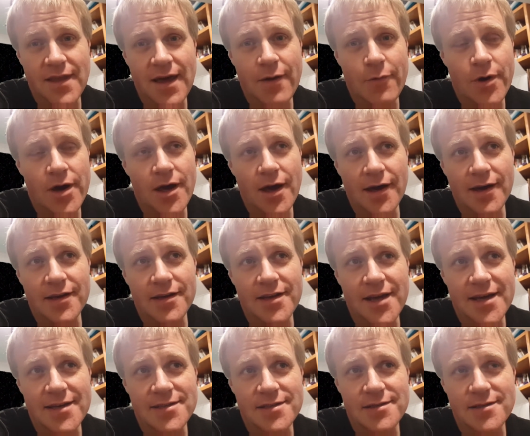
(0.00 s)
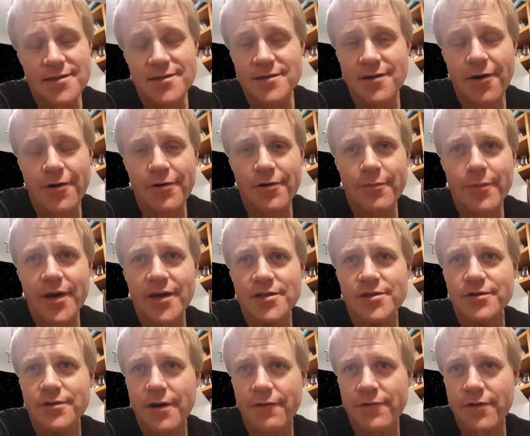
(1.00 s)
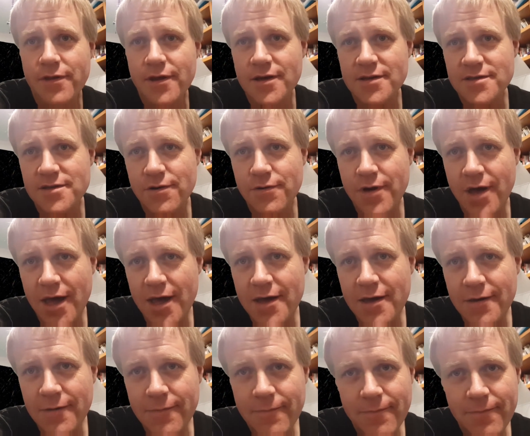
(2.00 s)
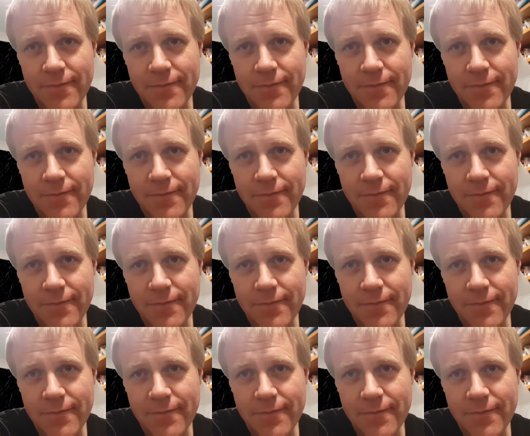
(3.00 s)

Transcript: That way I can taste the starter, make sure everything's okay.